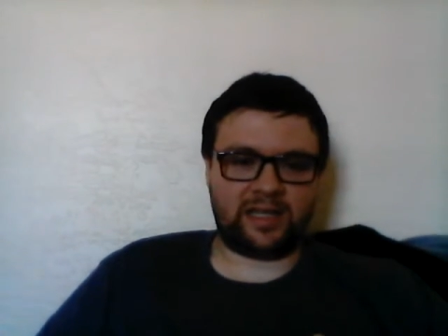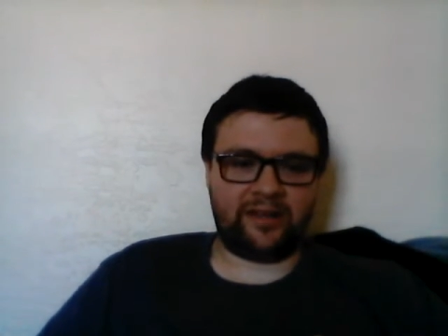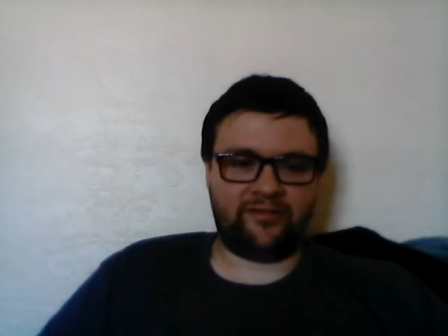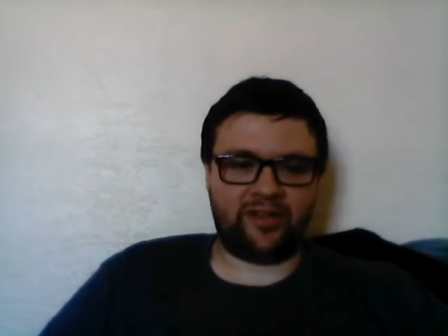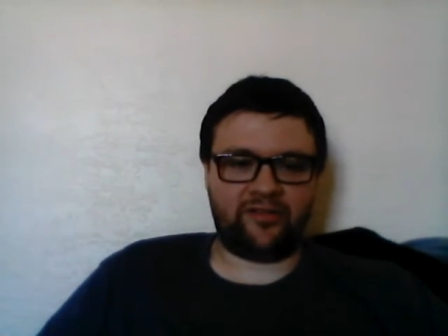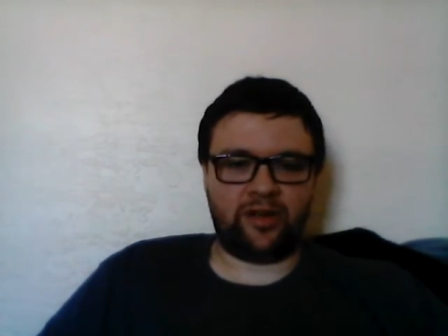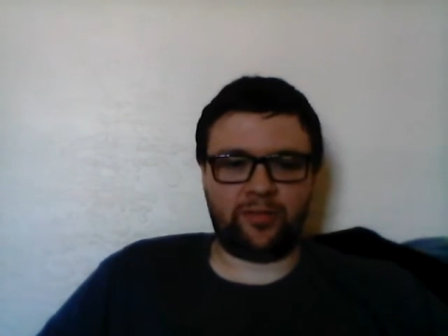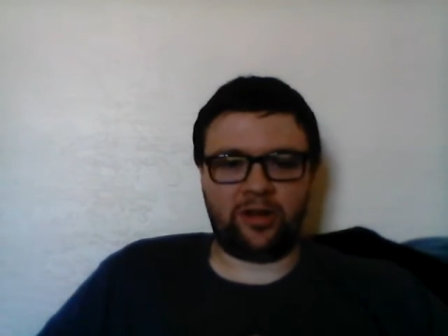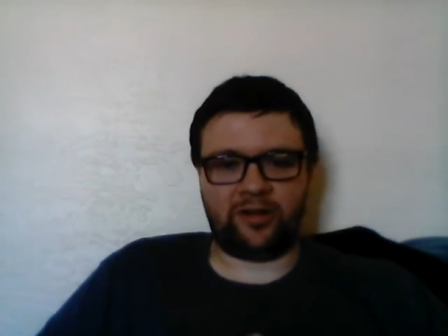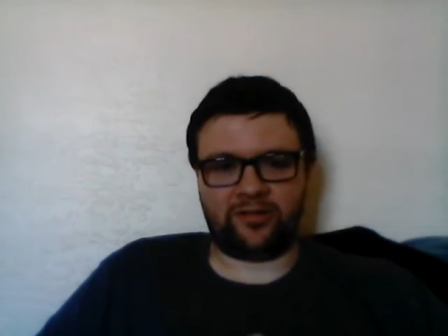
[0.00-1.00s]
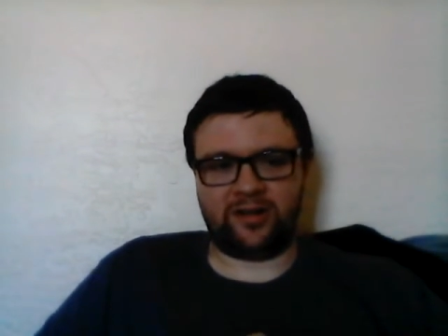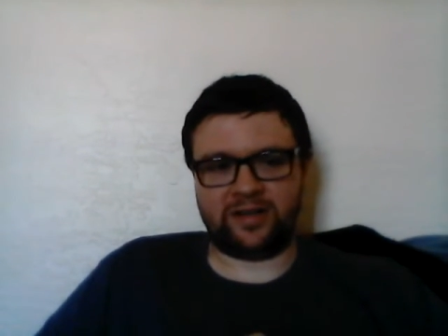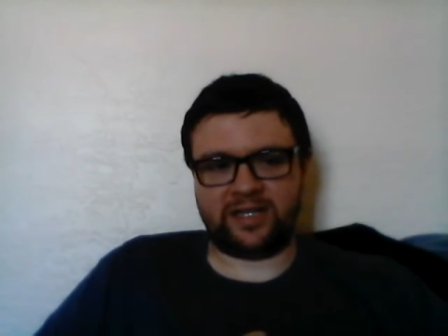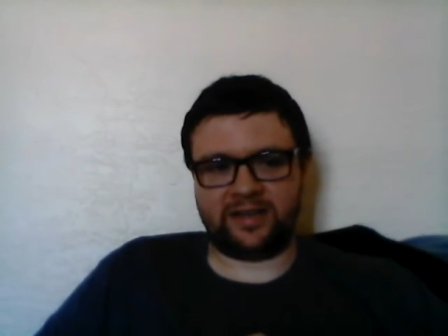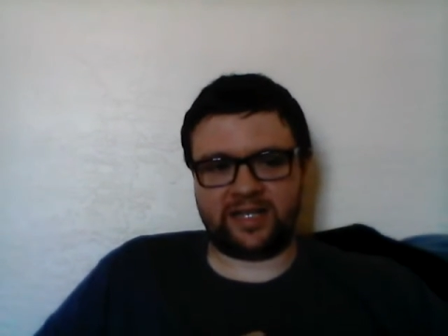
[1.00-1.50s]
They've given up a lot of
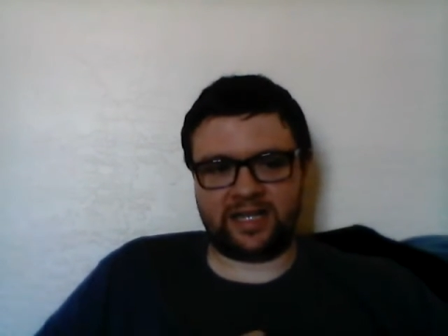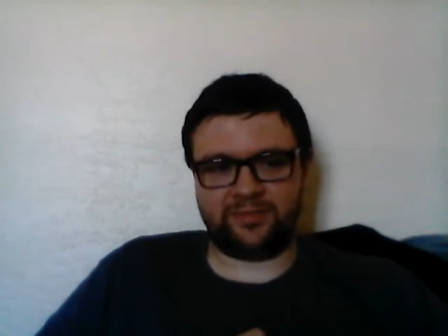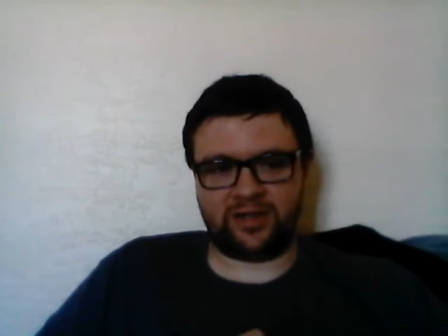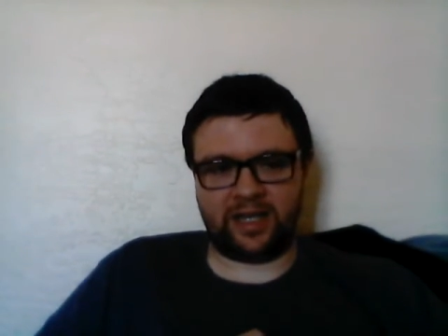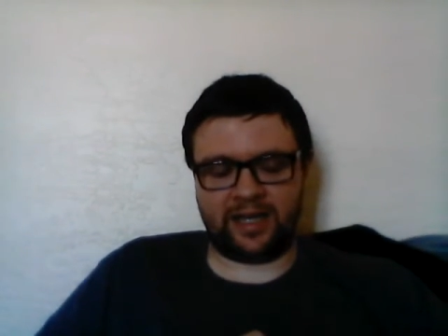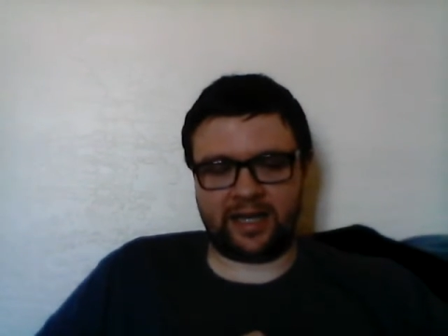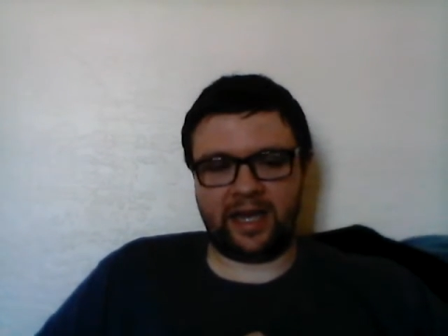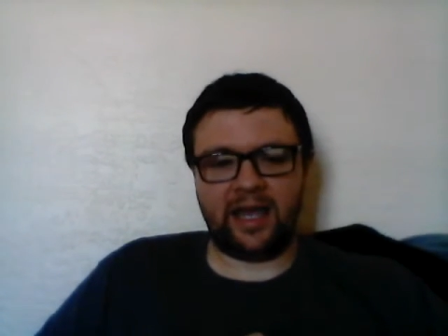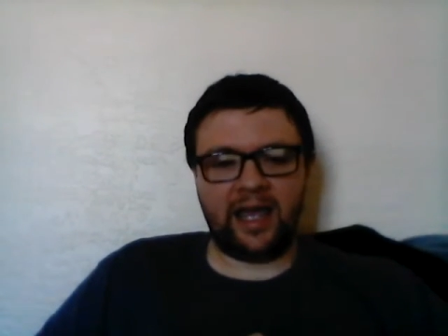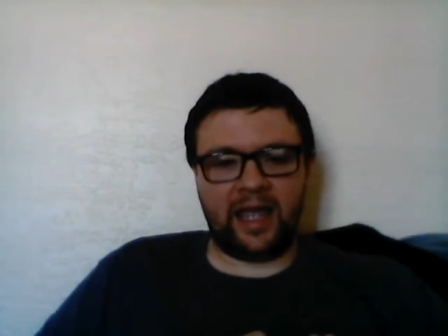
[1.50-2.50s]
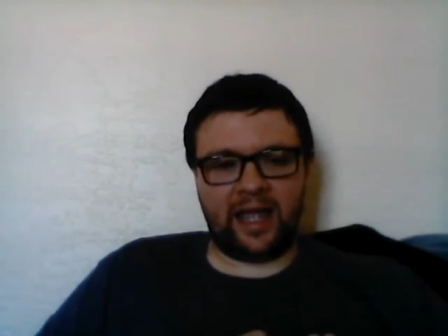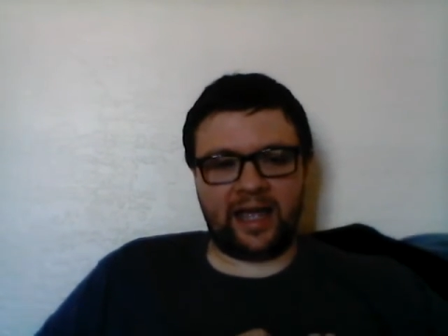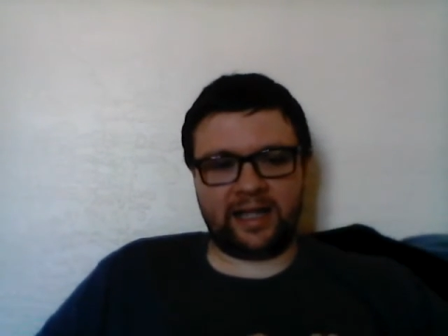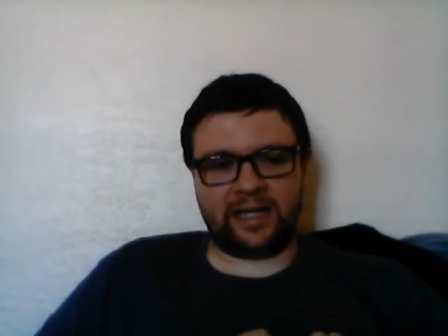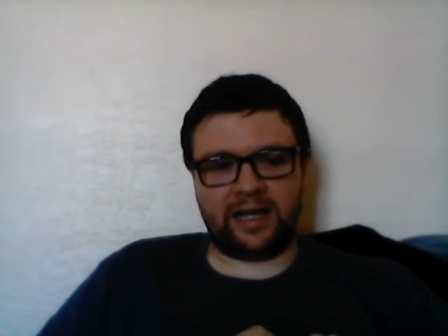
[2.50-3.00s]
runs, it seems like. And,